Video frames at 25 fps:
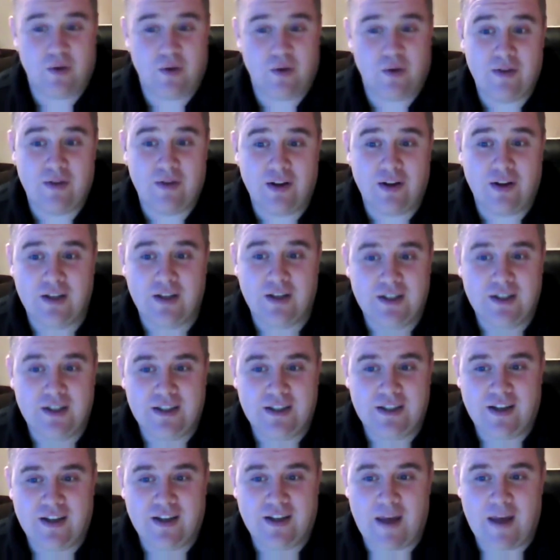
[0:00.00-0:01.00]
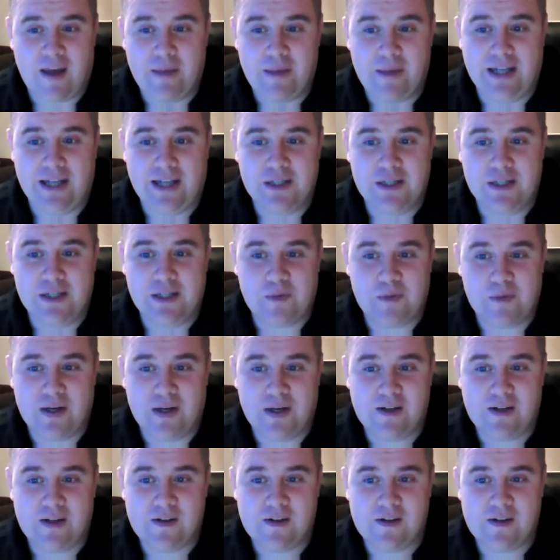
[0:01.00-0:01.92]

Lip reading: whatever that means. But